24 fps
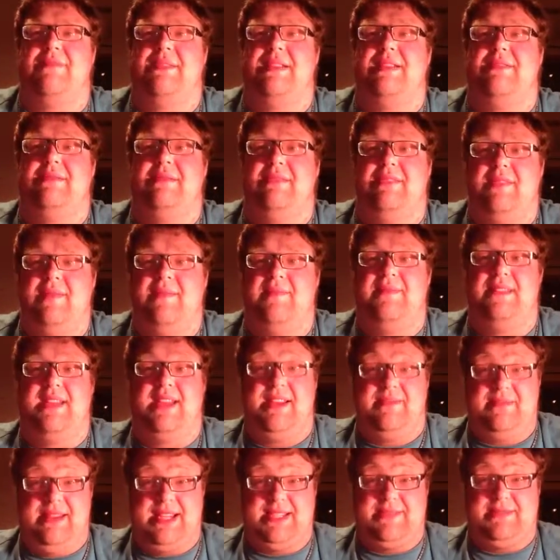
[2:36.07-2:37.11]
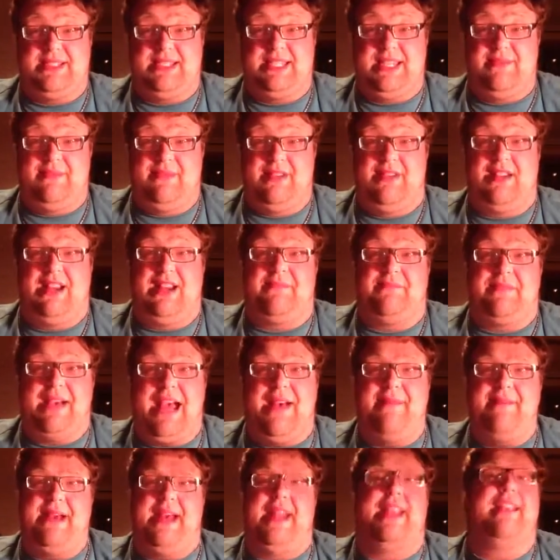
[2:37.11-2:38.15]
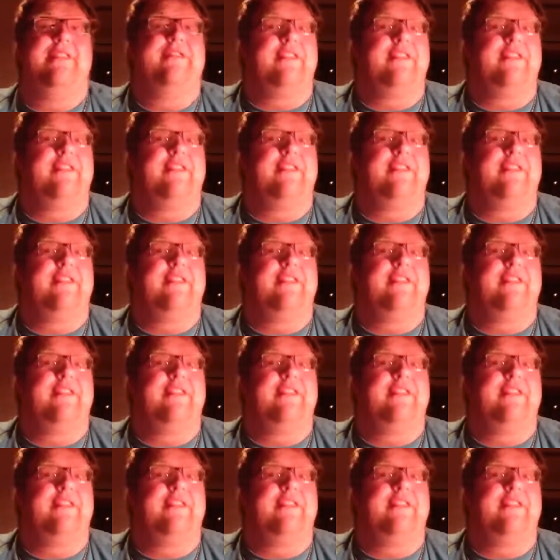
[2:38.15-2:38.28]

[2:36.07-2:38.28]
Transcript: but it makes me seem more like Batman.